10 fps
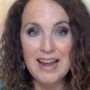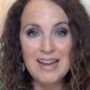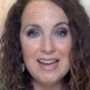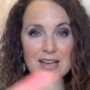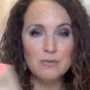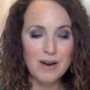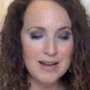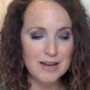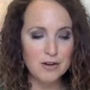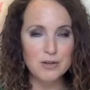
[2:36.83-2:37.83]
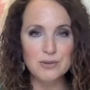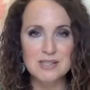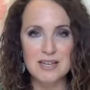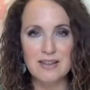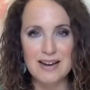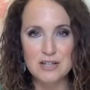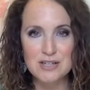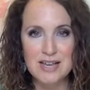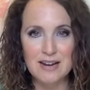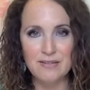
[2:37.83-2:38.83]
And right here, you'll see that I
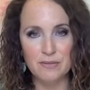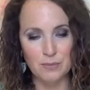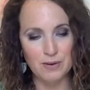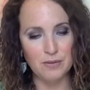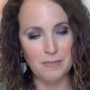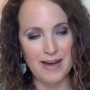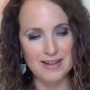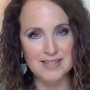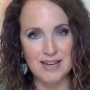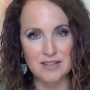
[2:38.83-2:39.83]
just kind of went on the back side.